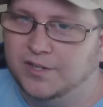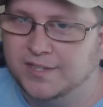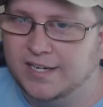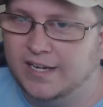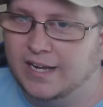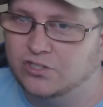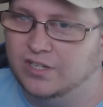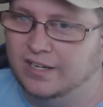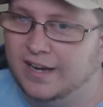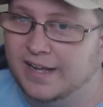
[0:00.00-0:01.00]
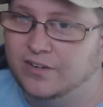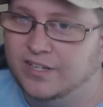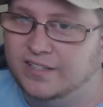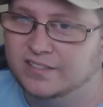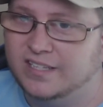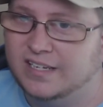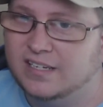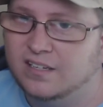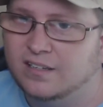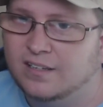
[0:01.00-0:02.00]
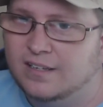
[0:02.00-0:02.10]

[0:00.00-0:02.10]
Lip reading: you think to actually lay down in this thing,